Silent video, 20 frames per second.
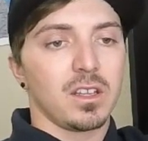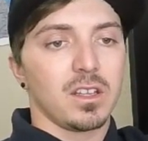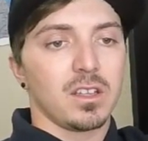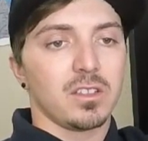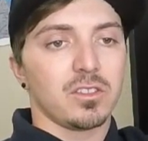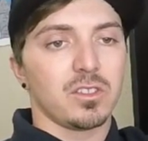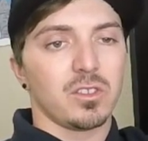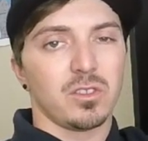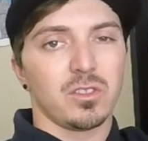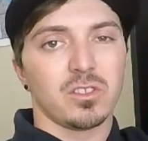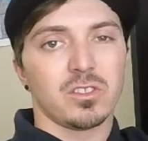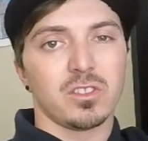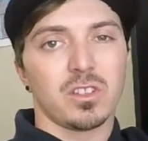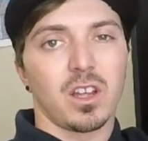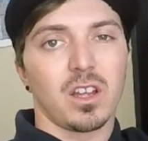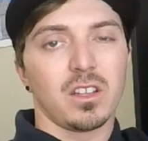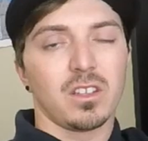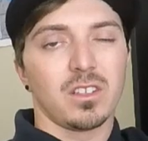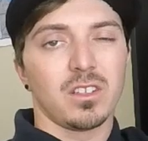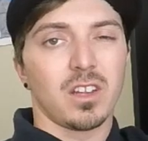so there's
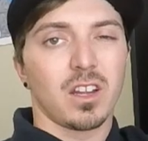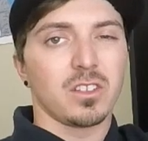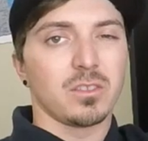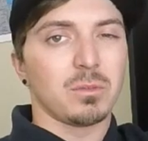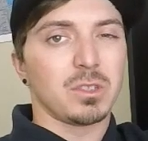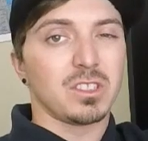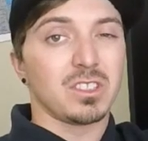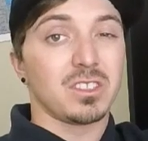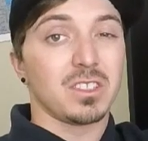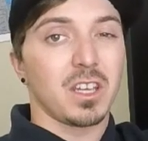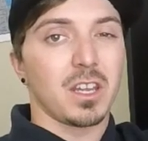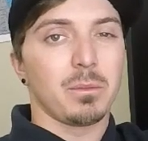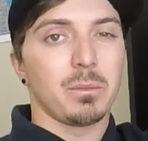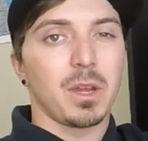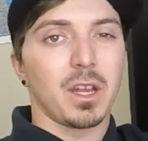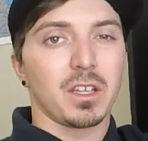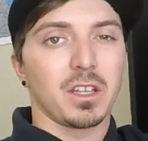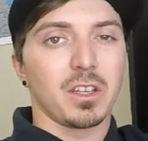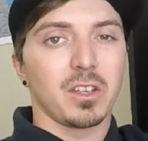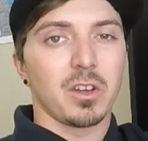not as much
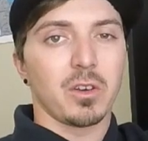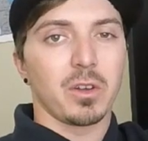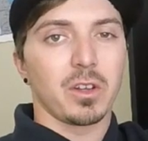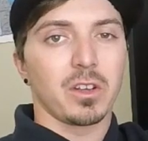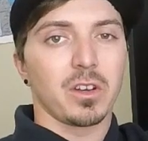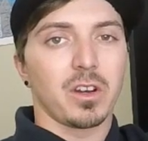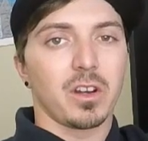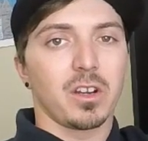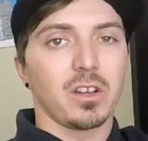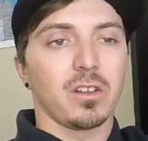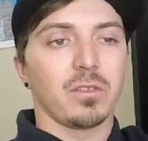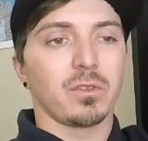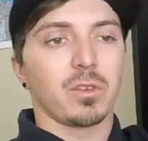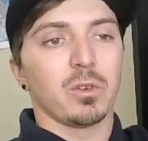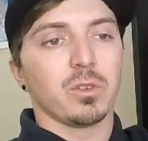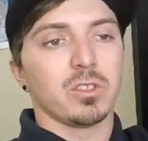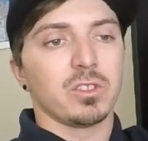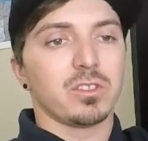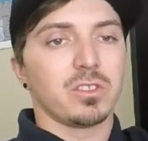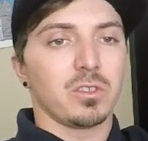sandbagging going on. Of
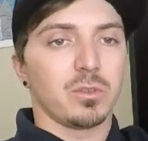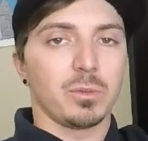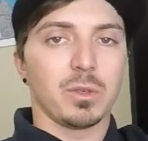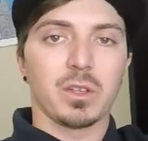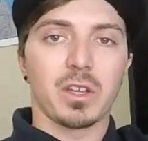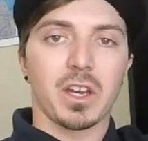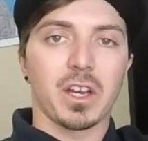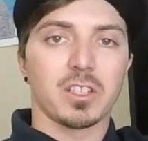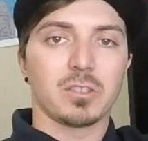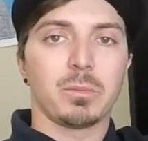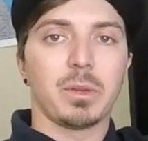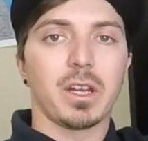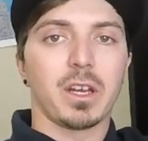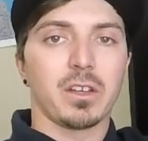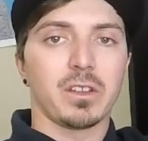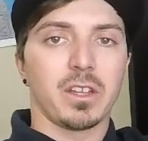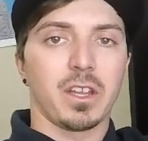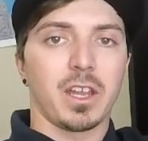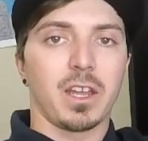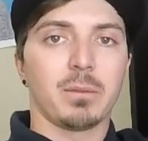course, there'll be cash payout
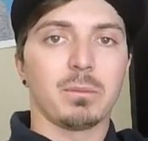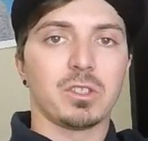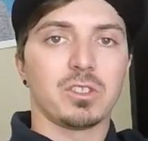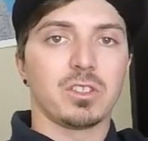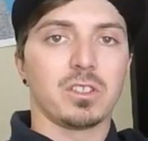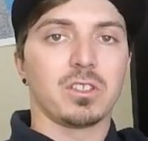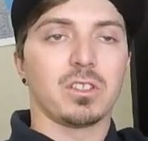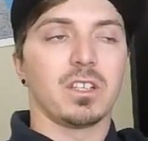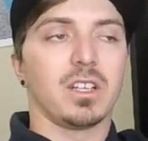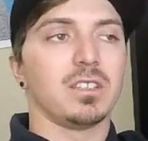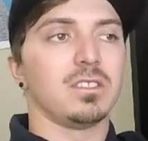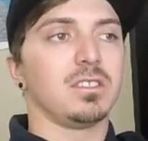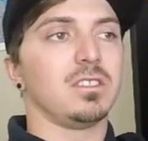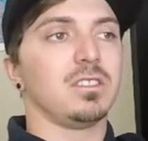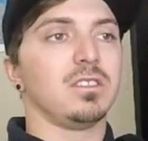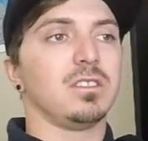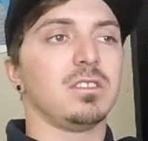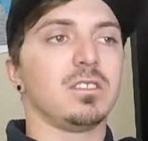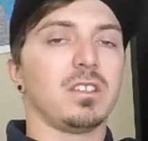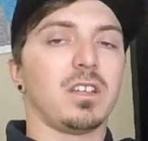in the amateur
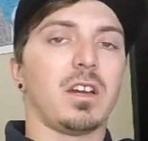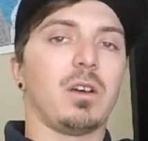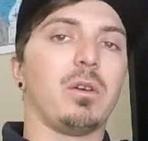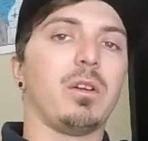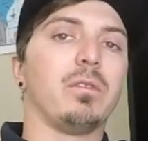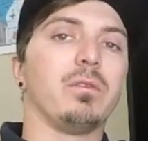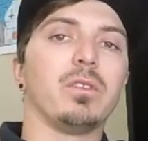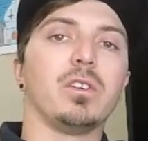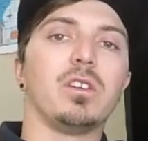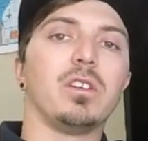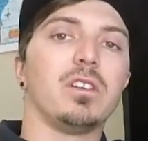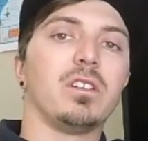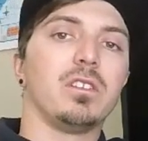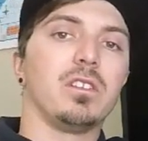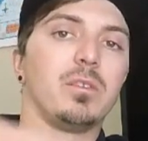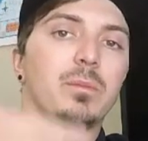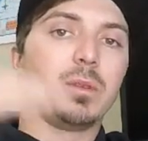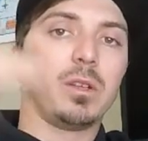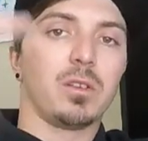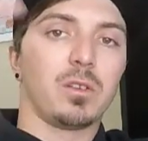classes. However,
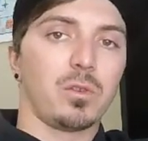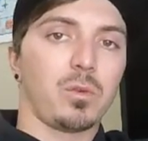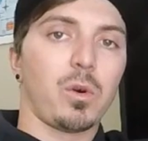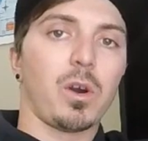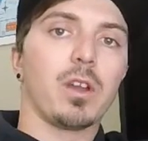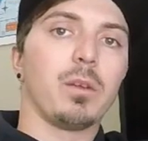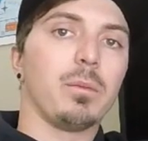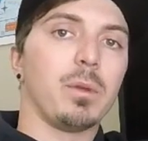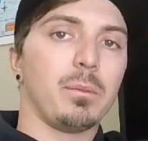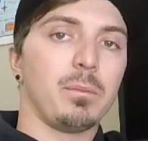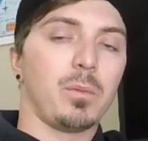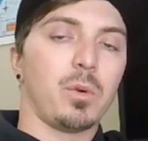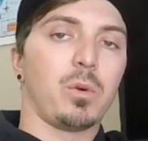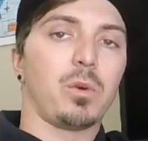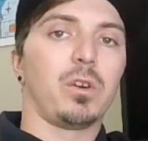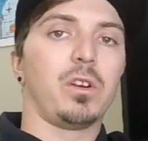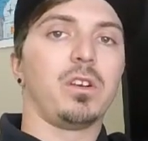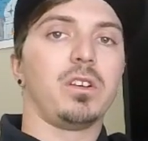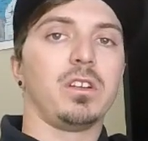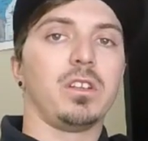there'll be quite a bit
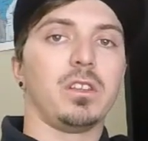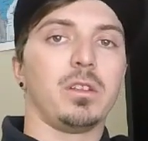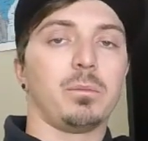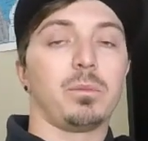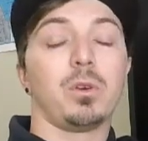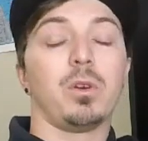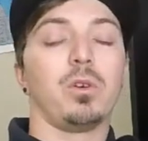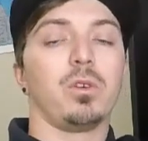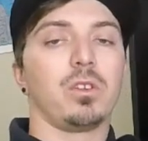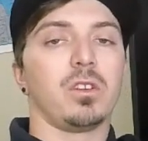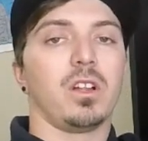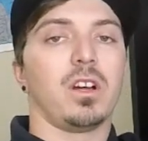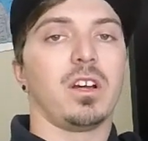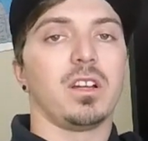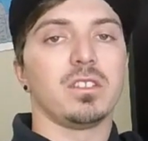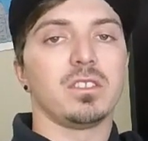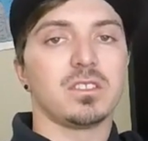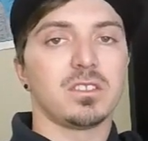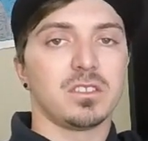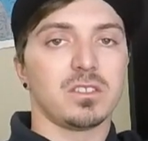more in the pro
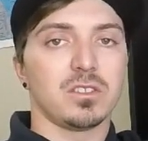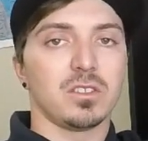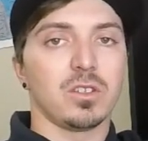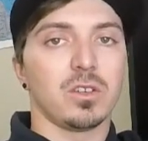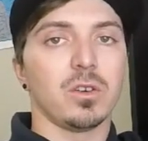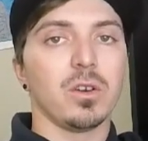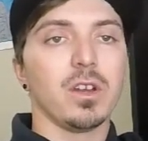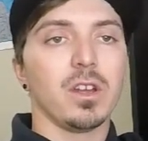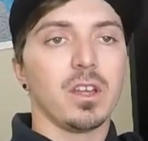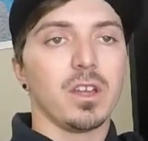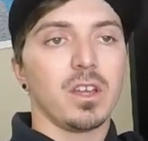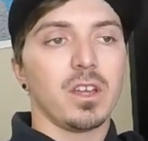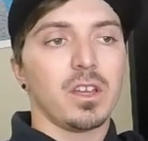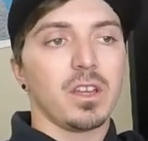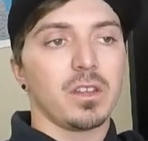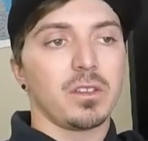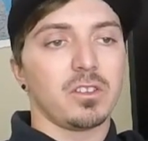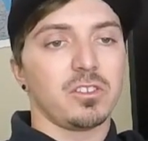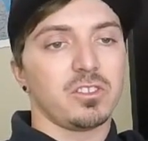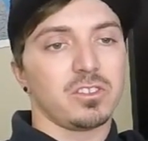class. So
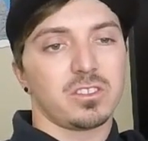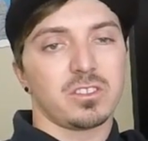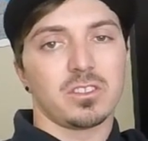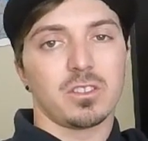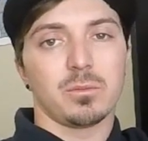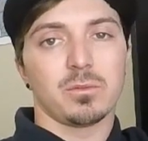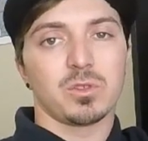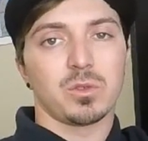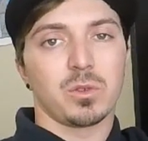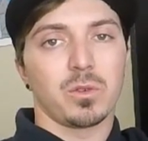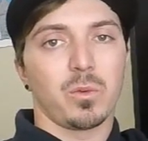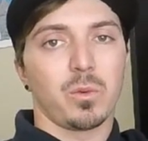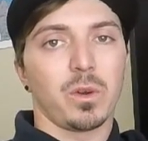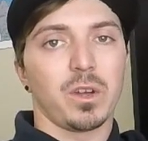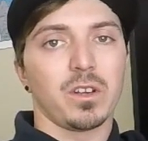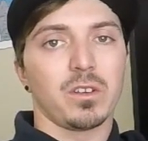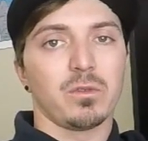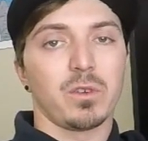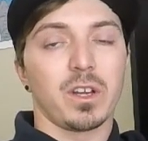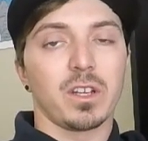it's just some sort of way
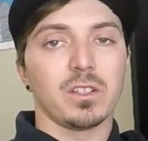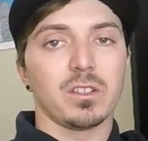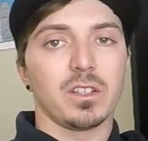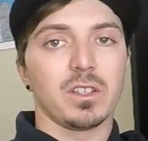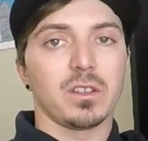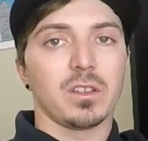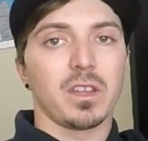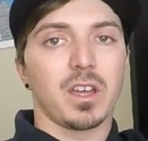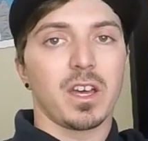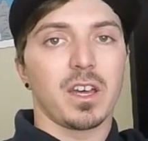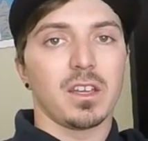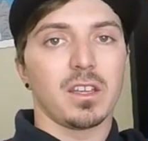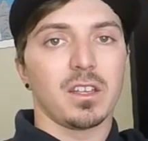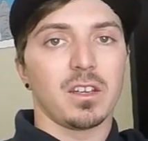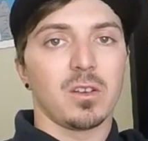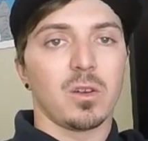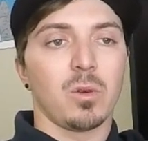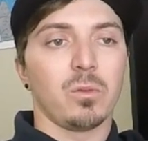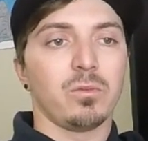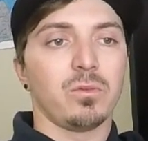to regulate that
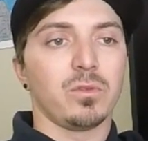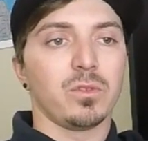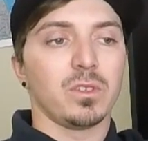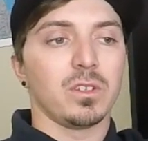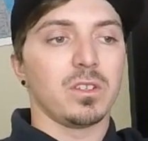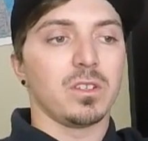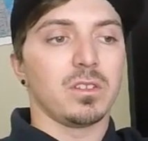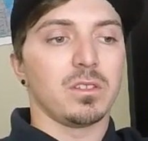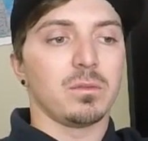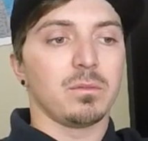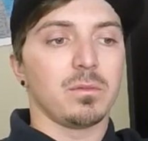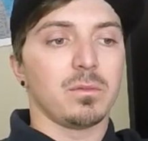and hopefully